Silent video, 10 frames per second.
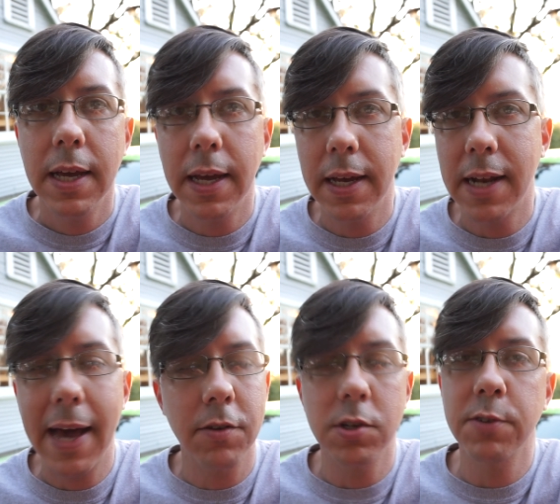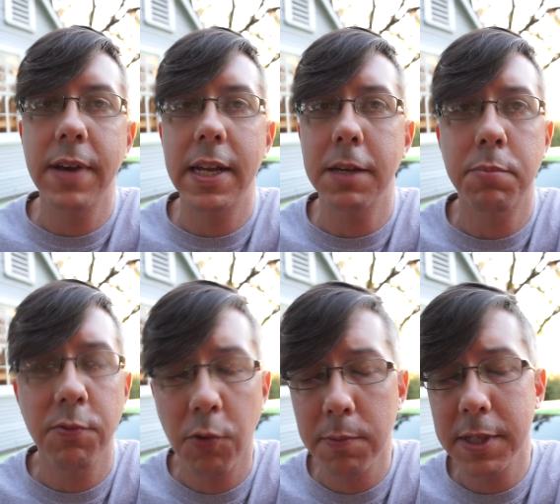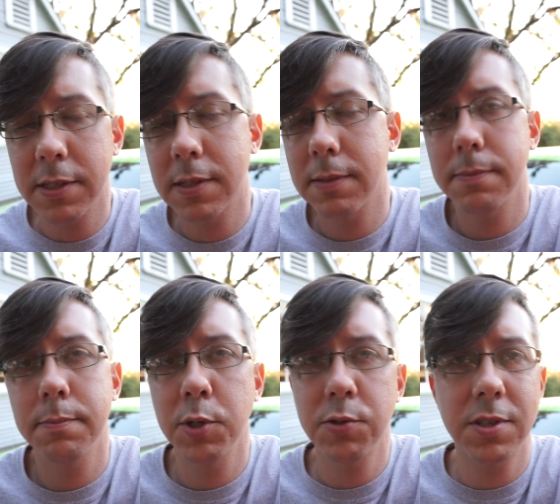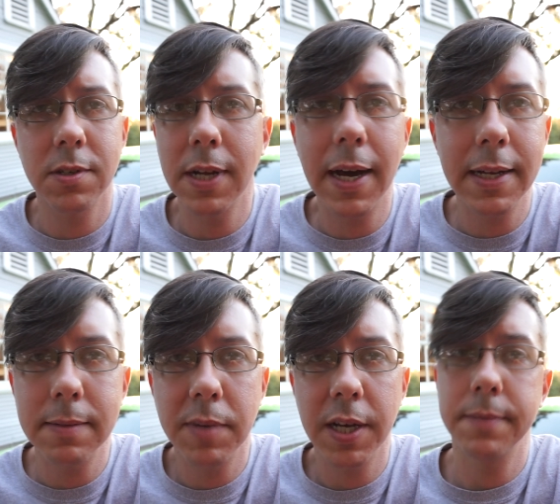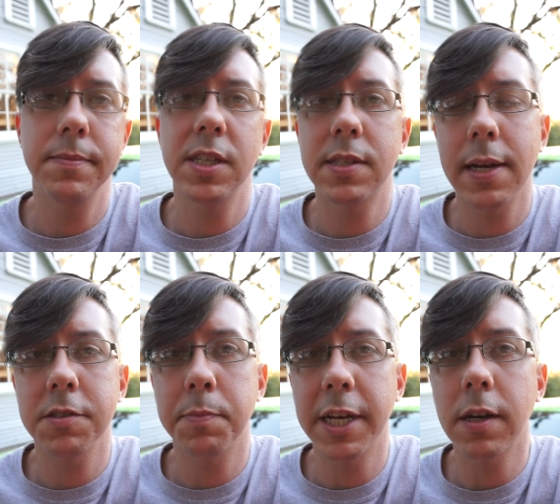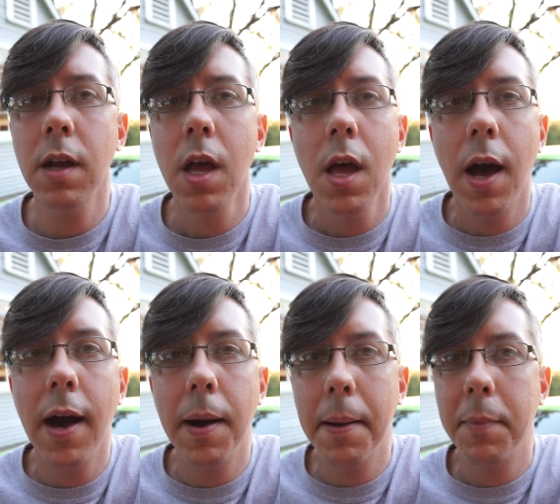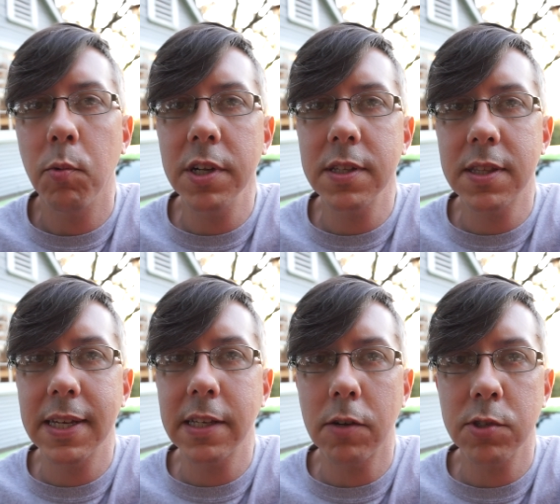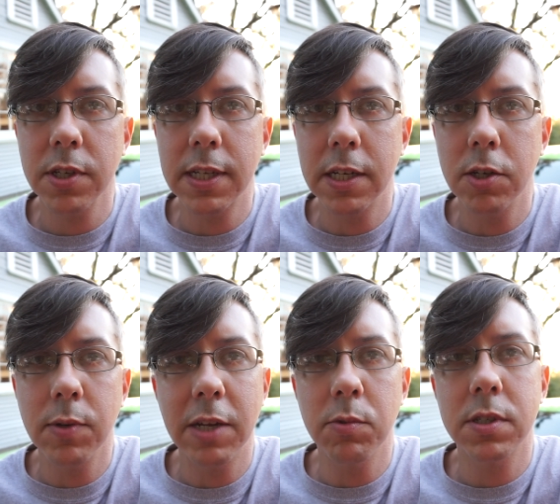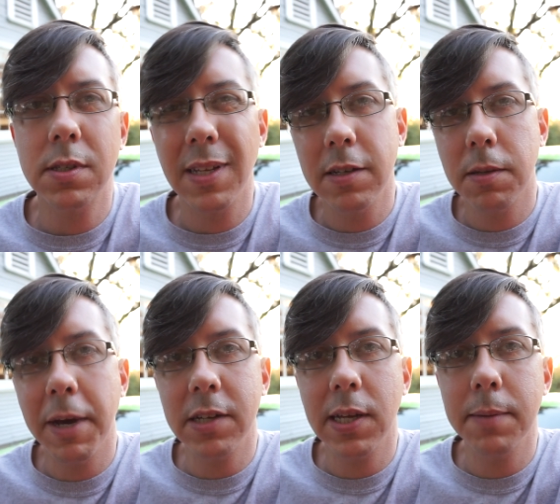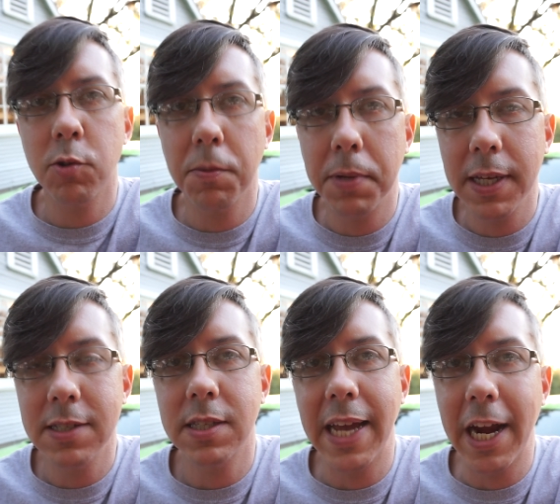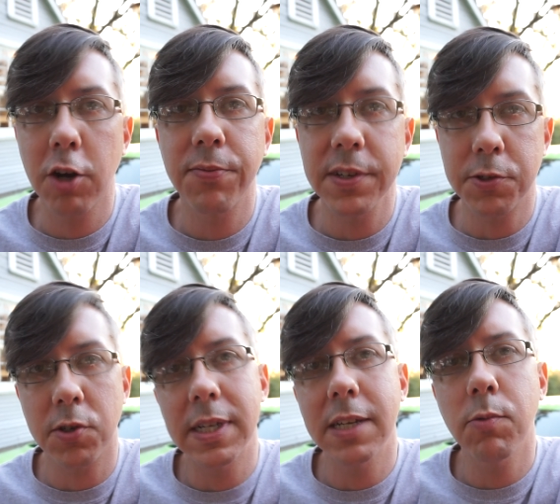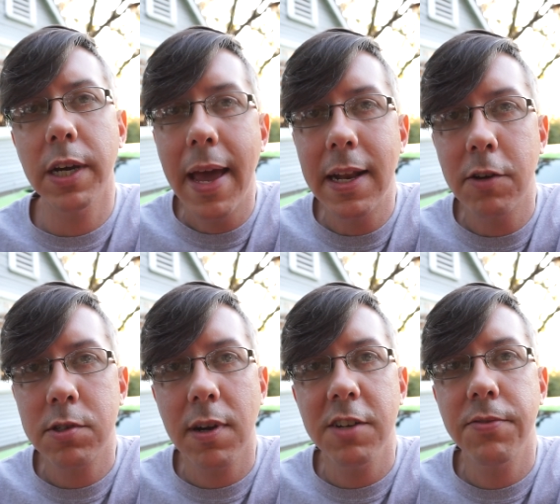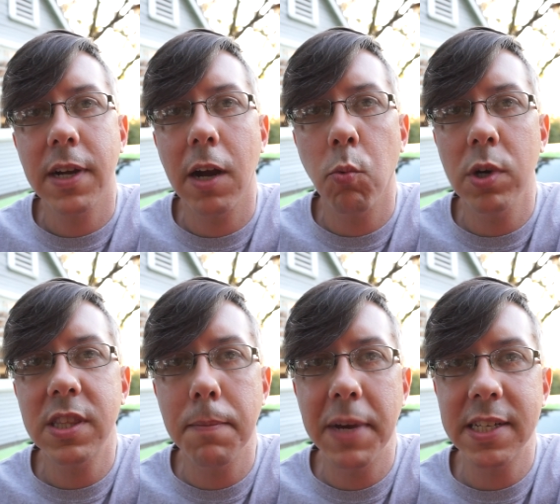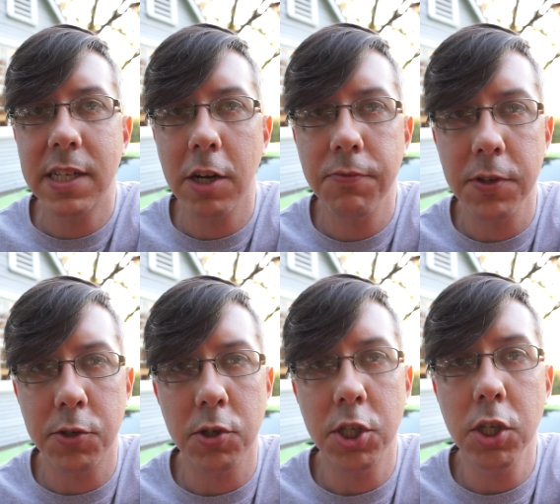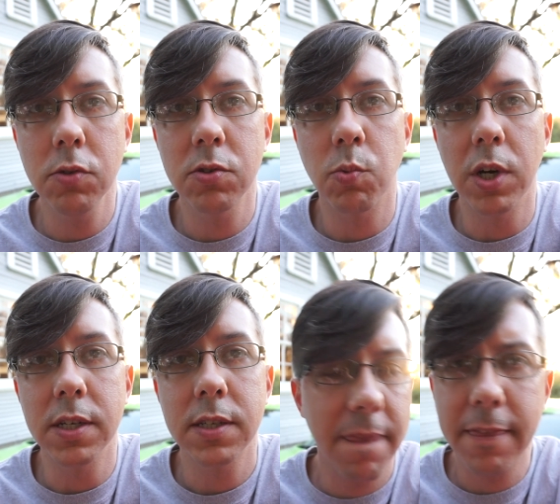And I don't know if it had any performance boosts or not, but it sounds better. Um, but one of the things I was looking at doing, it was, it was about time to replace the air filter anyway. And I was trying to figure out what the best air filter to use was.